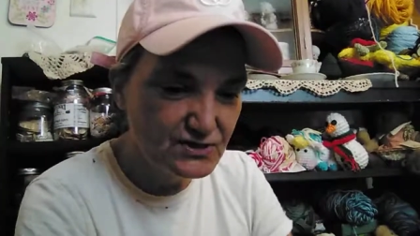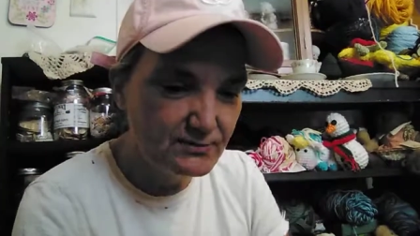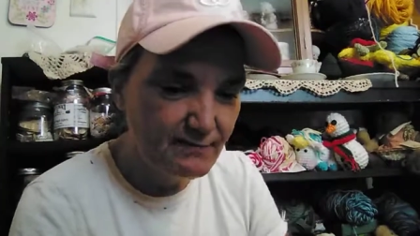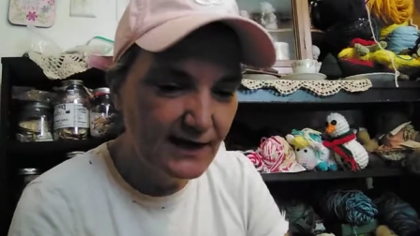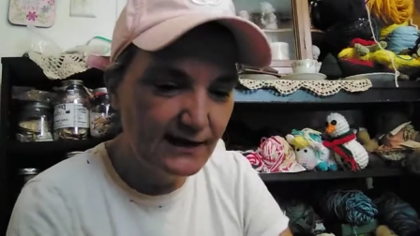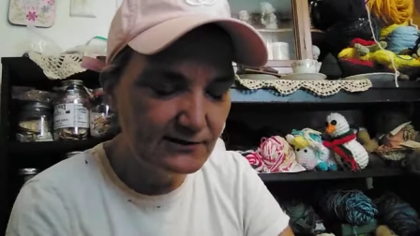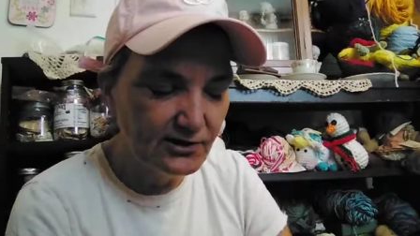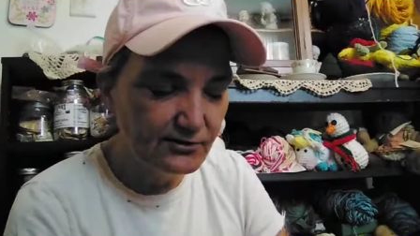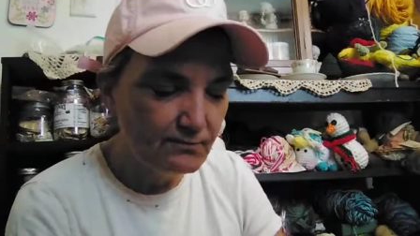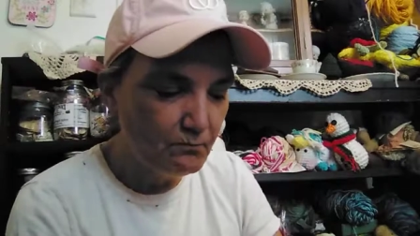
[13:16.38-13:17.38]
to make it
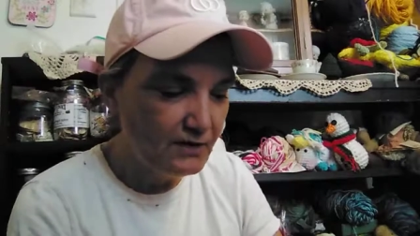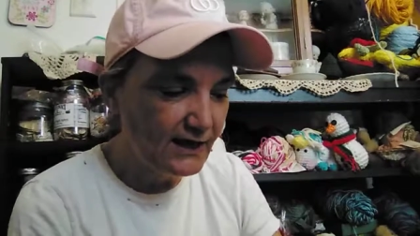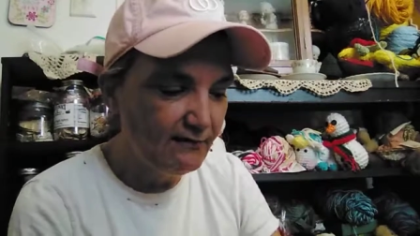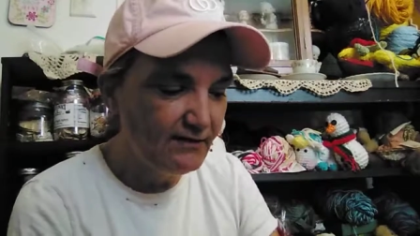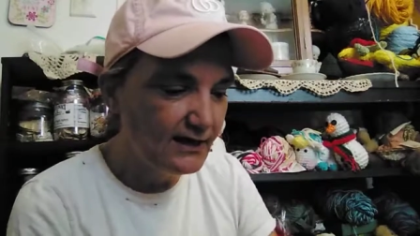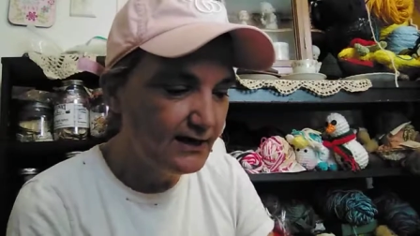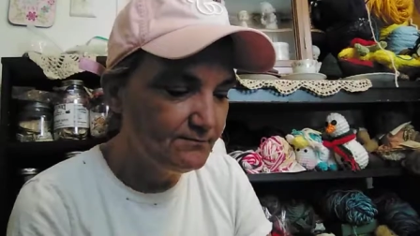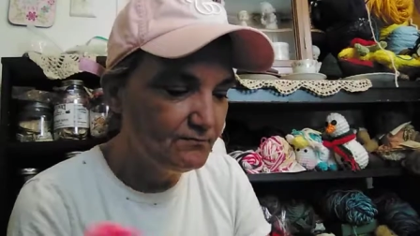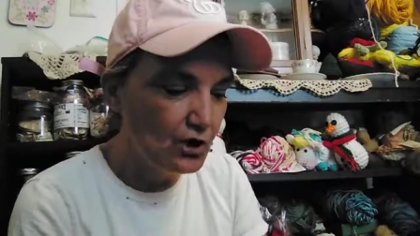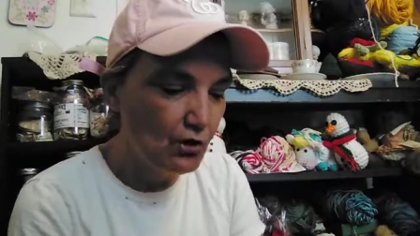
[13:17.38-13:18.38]
look even
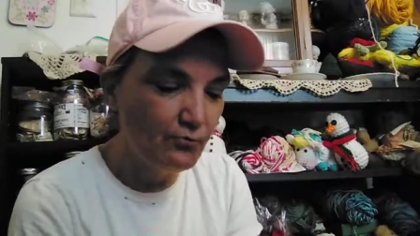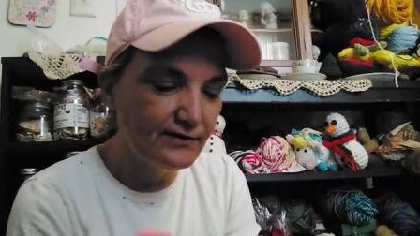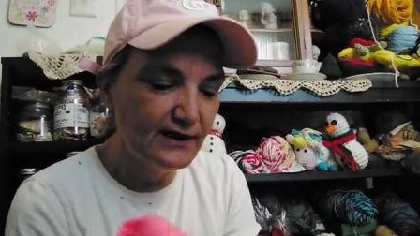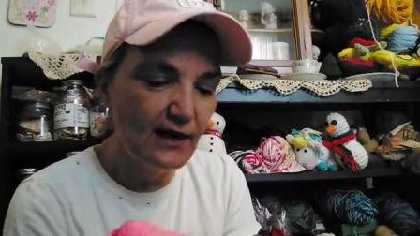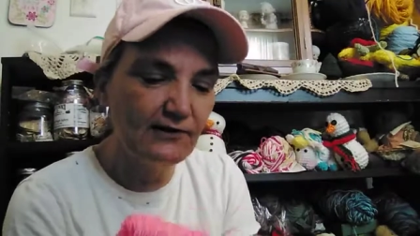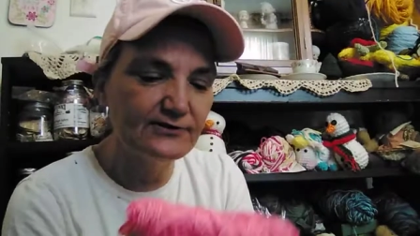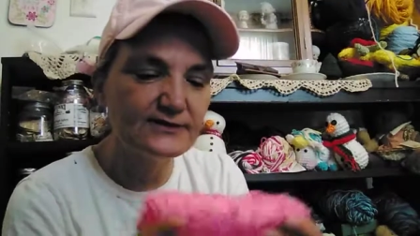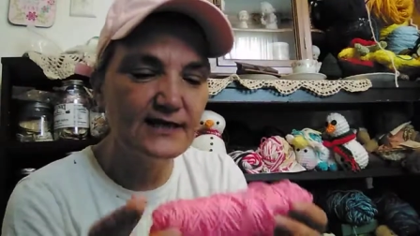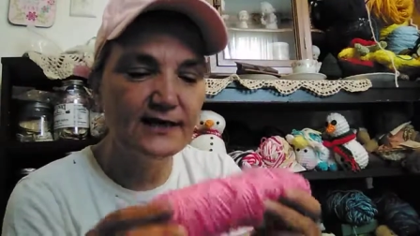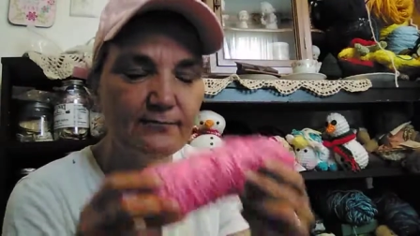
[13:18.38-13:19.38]
and go with the color
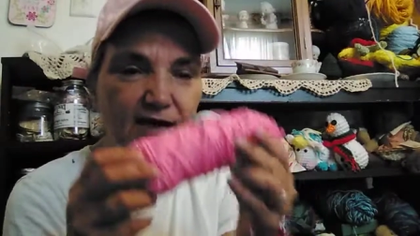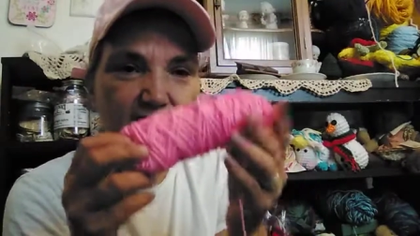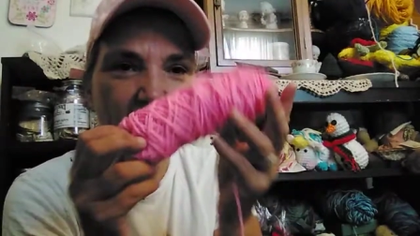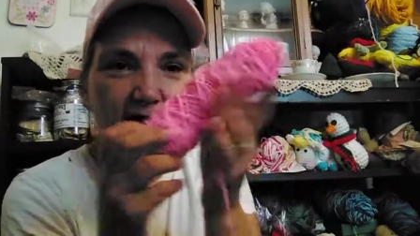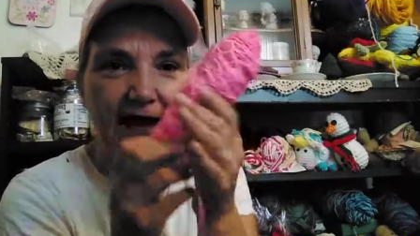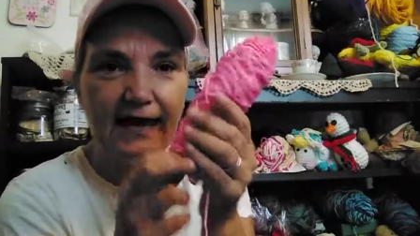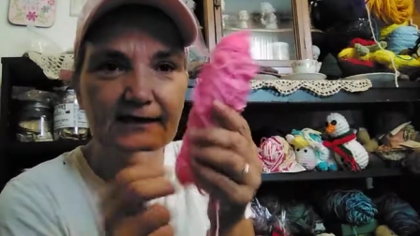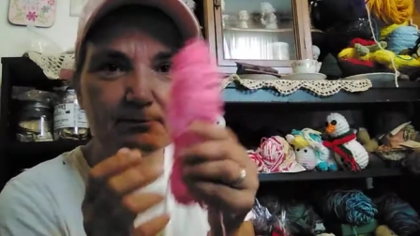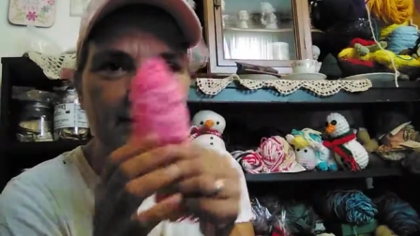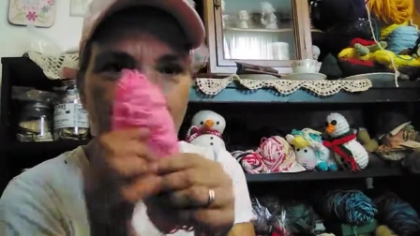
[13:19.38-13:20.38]
scheme, I
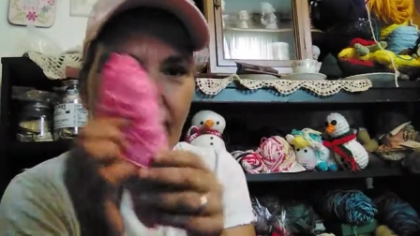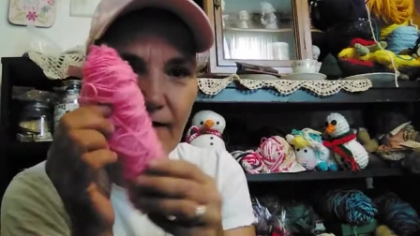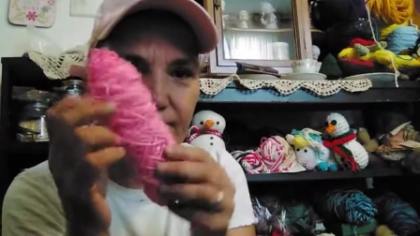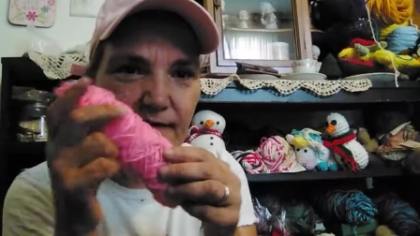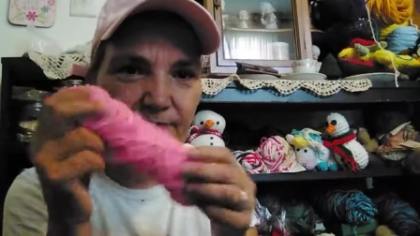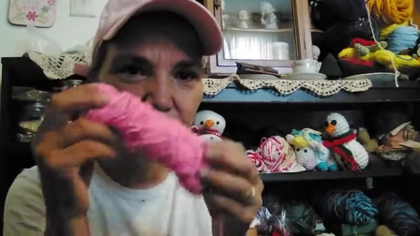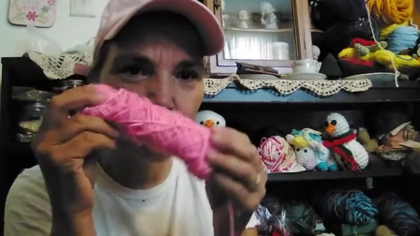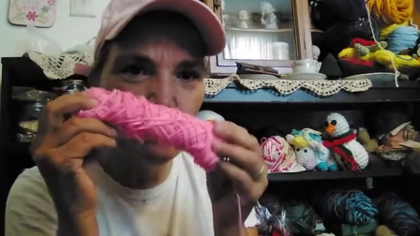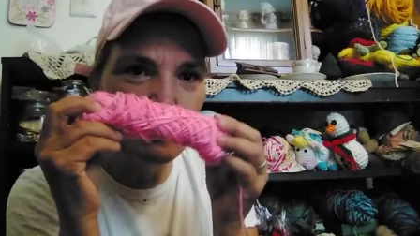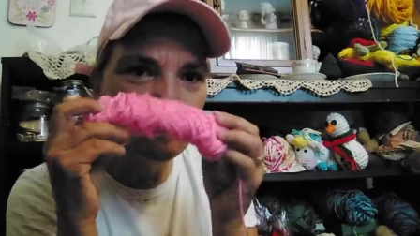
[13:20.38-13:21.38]
had to pull out the big
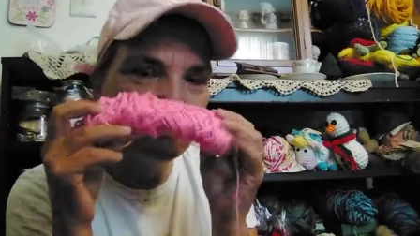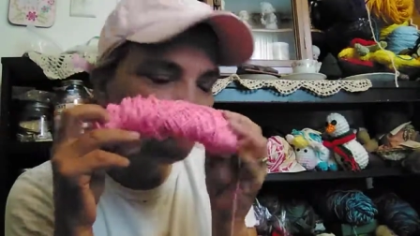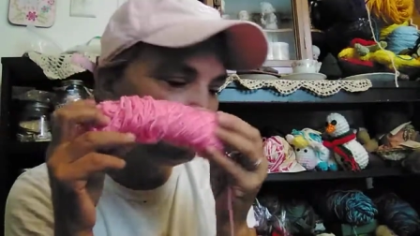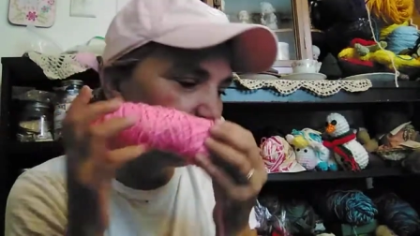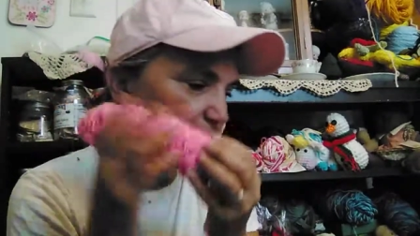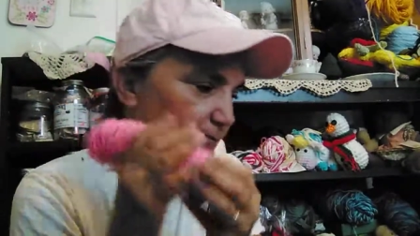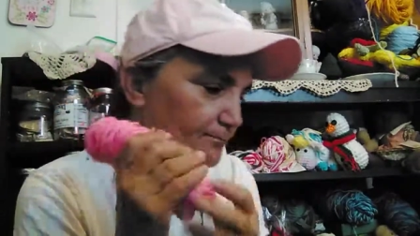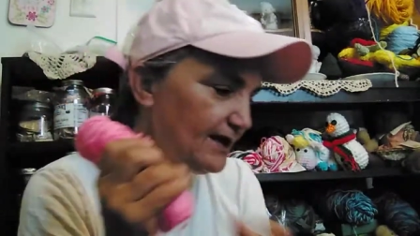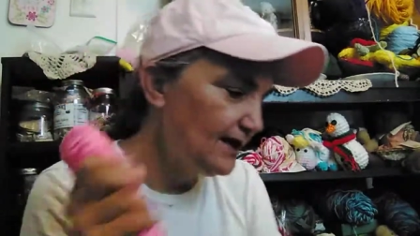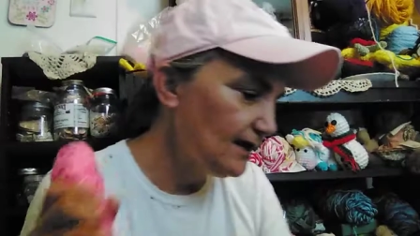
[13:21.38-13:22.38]
wad of uh,
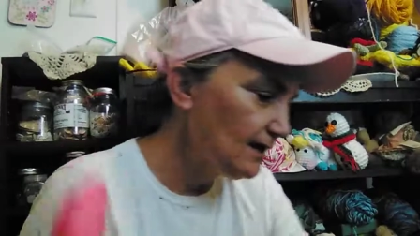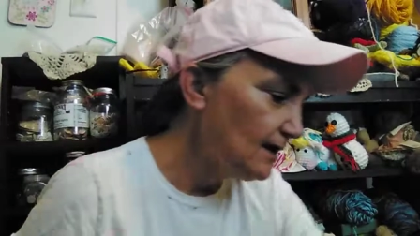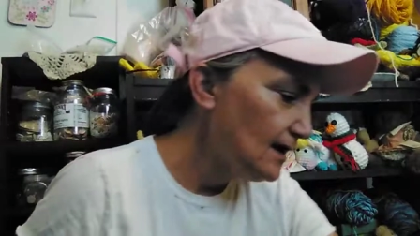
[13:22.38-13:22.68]
pink.